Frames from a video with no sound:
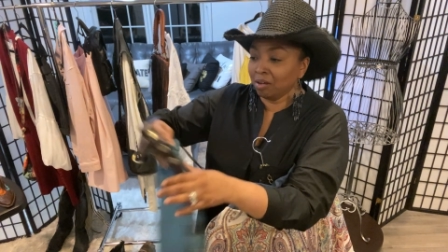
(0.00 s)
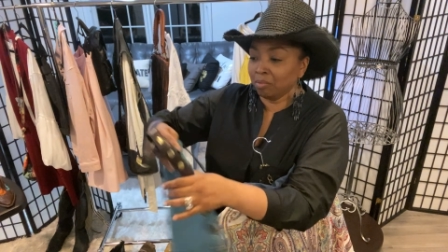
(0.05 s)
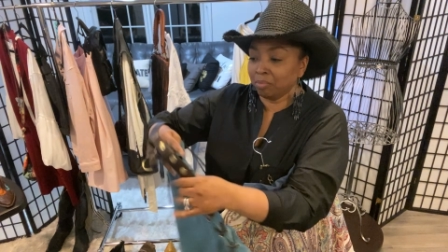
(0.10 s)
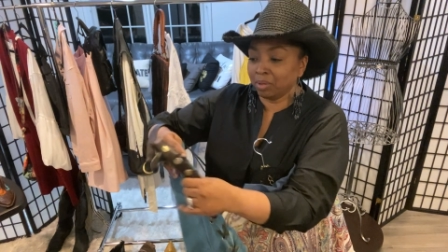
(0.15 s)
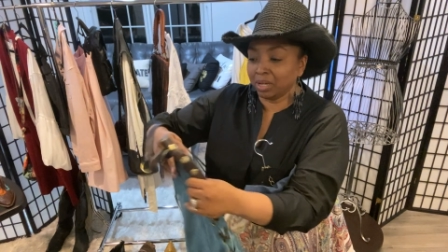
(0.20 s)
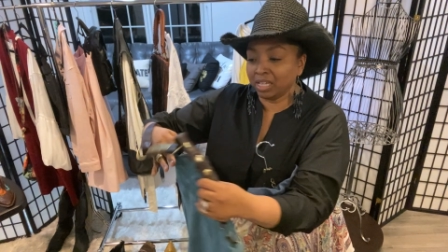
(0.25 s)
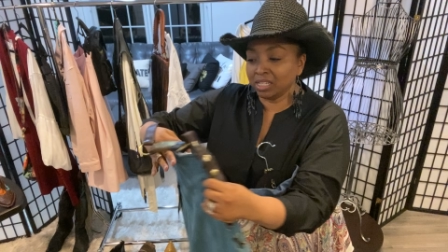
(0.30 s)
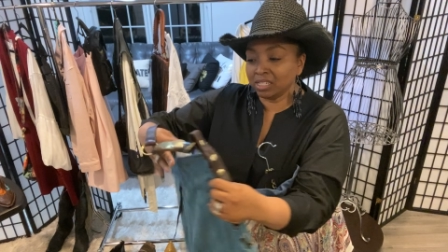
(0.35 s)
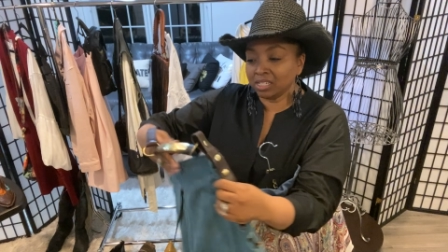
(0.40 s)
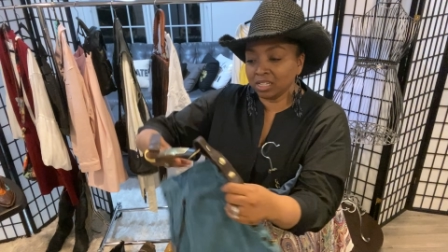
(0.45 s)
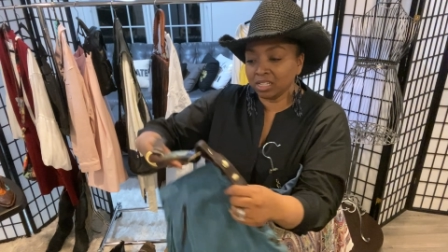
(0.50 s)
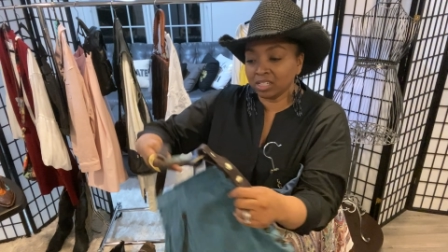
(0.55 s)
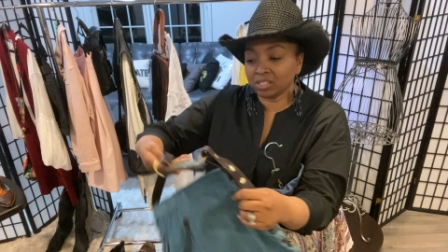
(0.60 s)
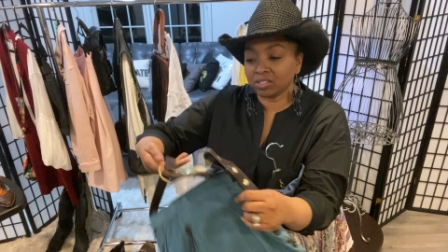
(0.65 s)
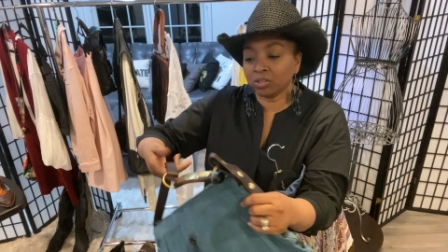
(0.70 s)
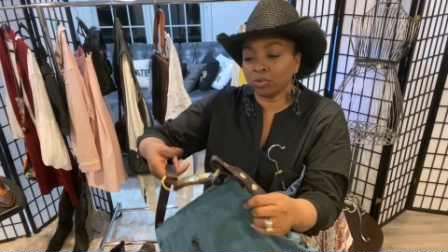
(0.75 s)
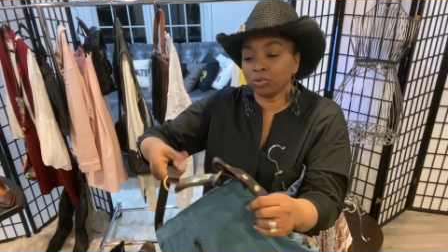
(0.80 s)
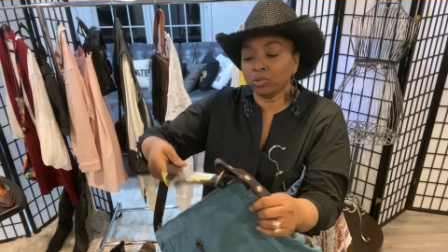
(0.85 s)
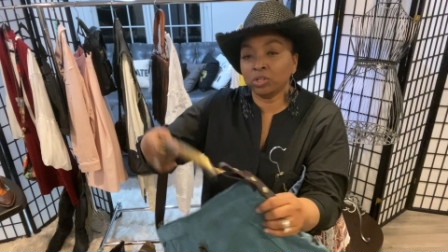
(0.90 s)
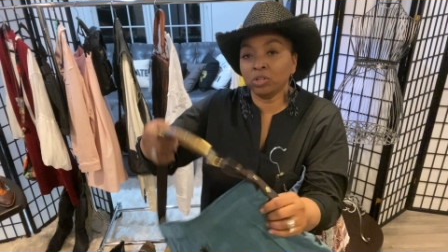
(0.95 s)
But isn't it
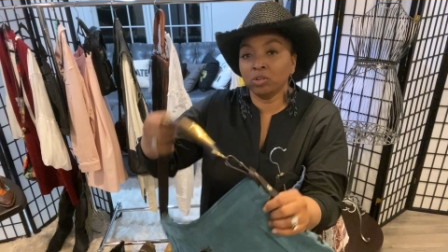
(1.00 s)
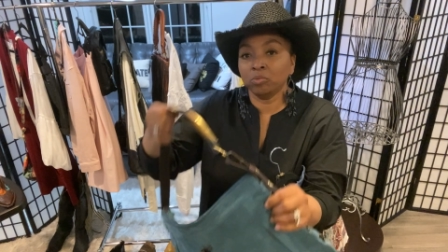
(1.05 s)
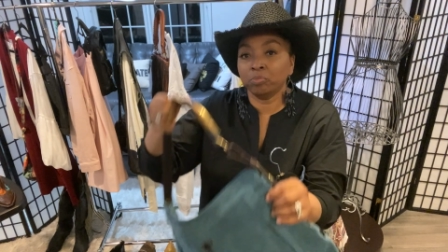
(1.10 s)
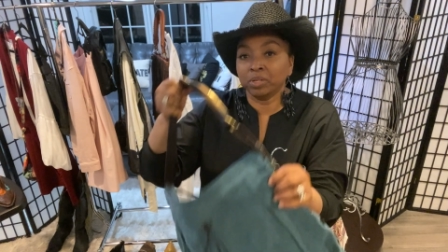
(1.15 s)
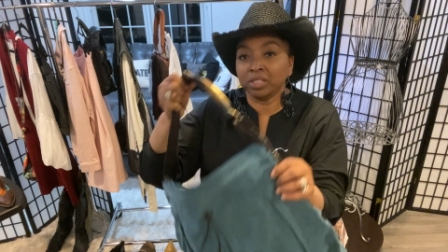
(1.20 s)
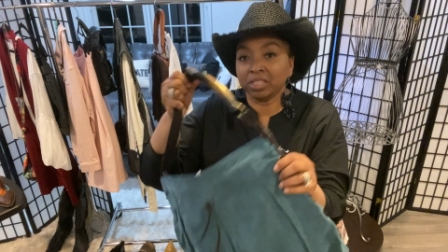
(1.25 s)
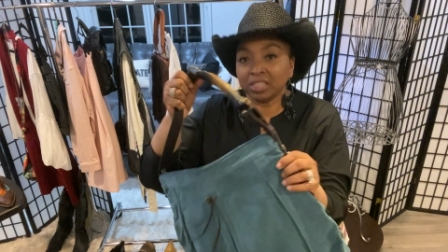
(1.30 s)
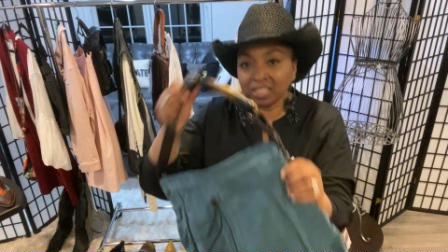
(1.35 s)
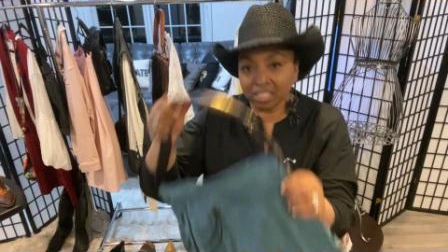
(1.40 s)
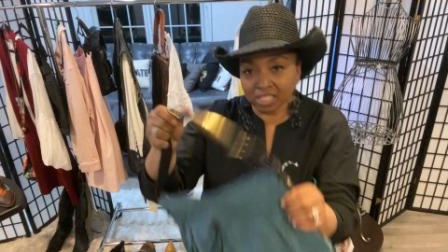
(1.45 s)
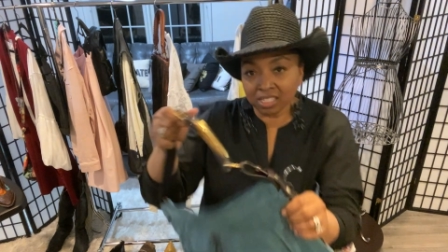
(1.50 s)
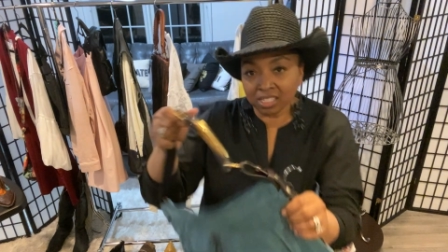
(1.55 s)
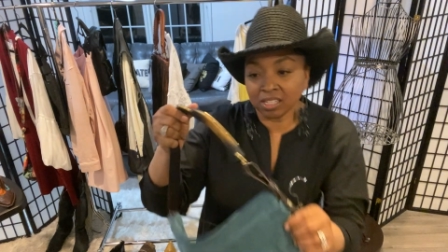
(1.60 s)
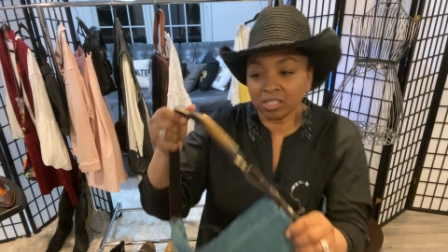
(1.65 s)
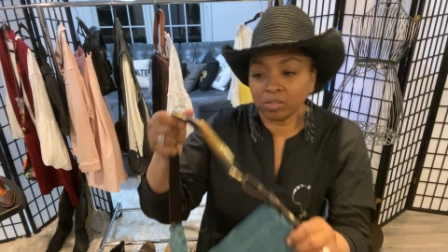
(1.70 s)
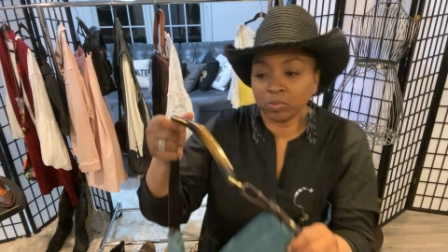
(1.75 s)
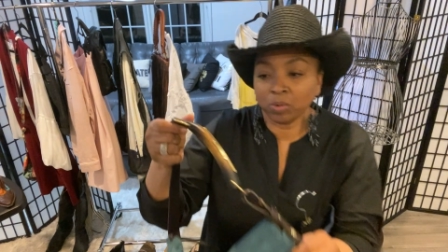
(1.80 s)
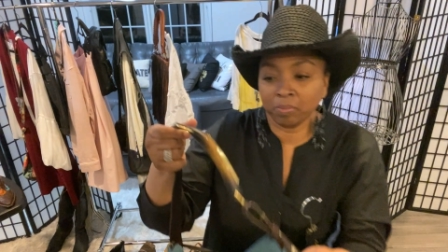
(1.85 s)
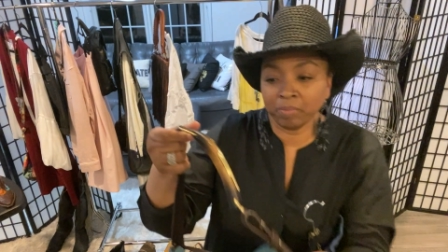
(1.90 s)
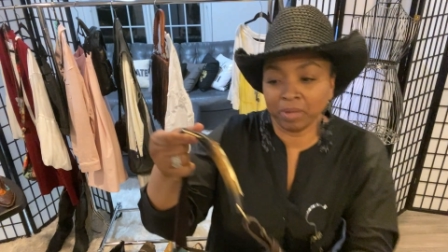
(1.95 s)
so cute? But this
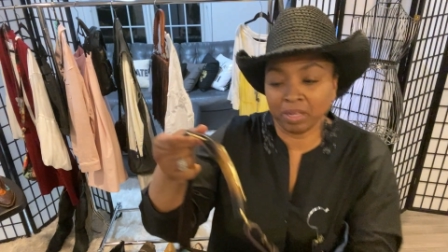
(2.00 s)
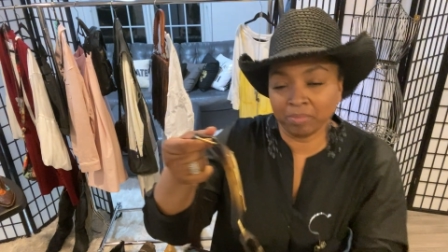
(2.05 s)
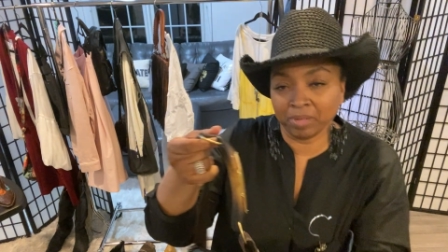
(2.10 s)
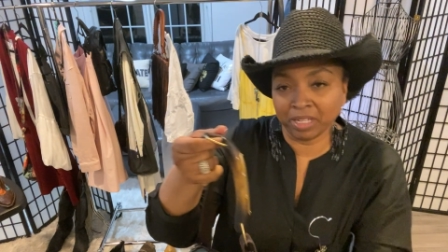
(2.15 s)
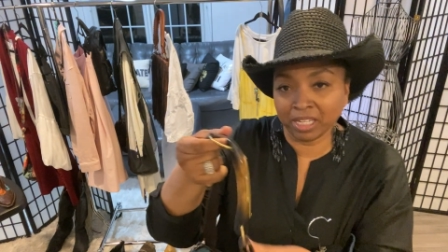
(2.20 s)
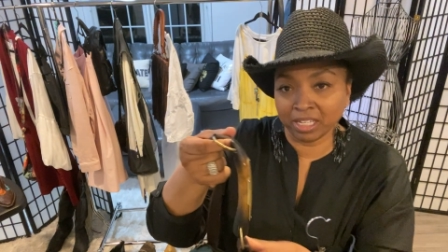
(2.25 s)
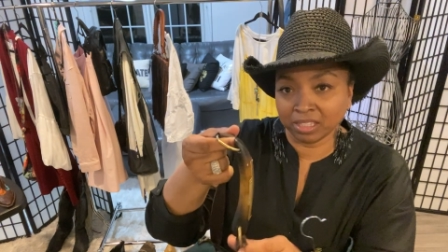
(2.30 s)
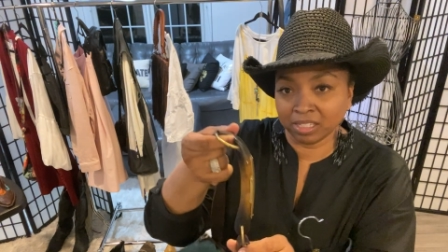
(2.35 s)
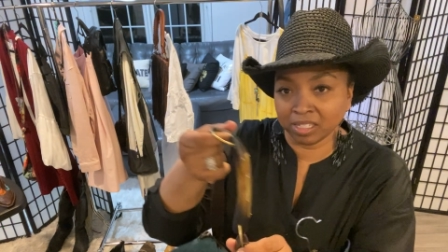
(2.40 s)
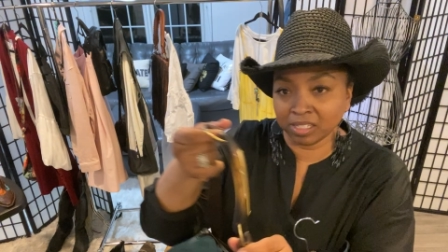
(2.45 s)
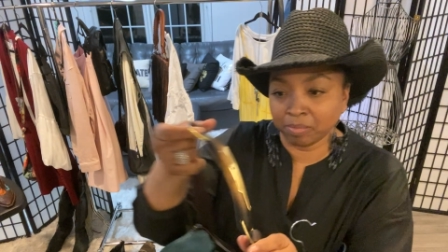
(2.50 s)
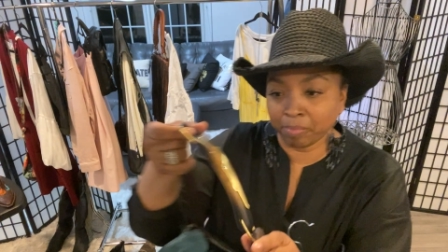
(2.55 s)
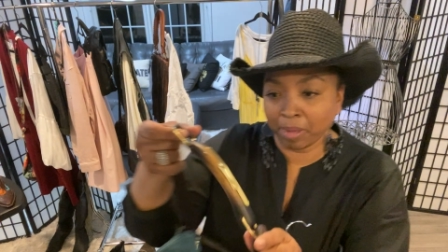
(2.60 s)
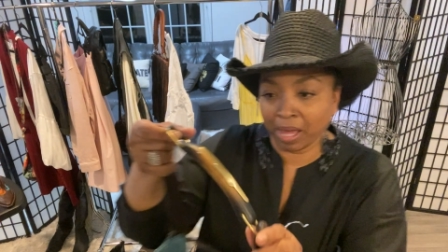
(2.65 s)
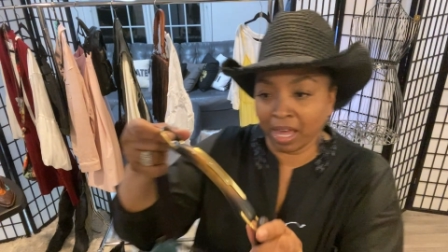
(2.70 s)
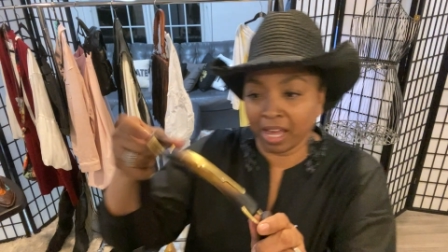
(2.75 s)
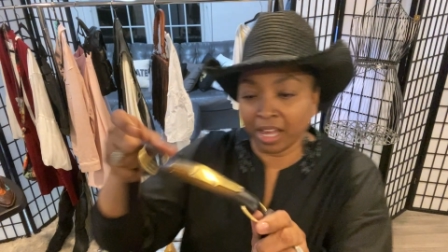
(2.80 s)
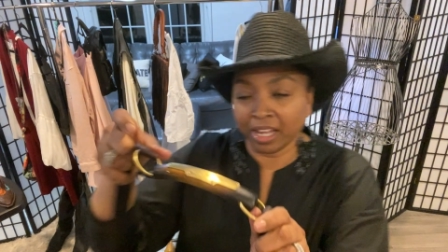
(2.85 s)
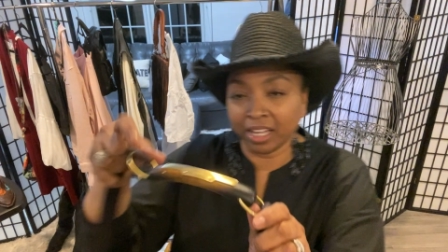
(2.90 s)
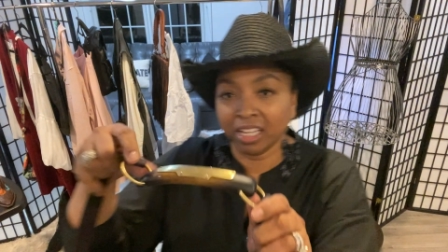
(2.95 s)
is what made me get this
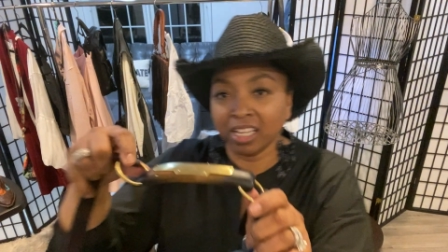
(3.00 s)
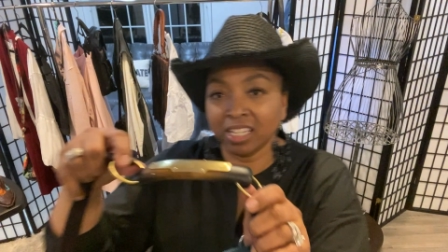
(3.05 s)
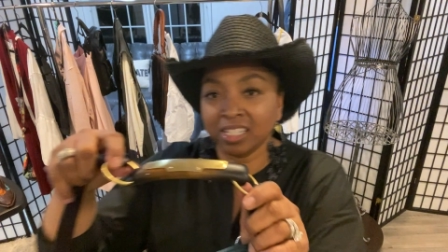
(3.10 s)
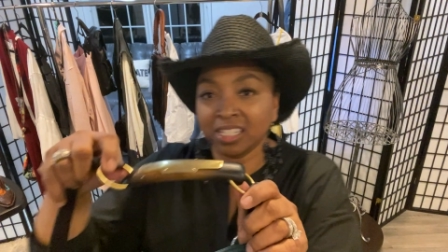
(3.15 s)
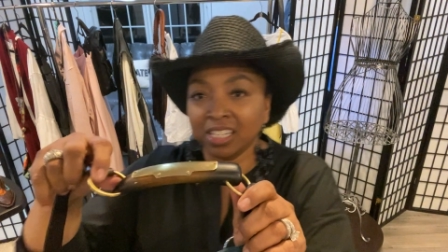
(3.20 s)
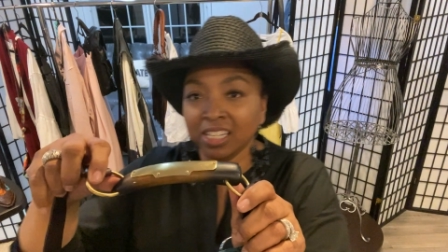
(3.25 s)
bag because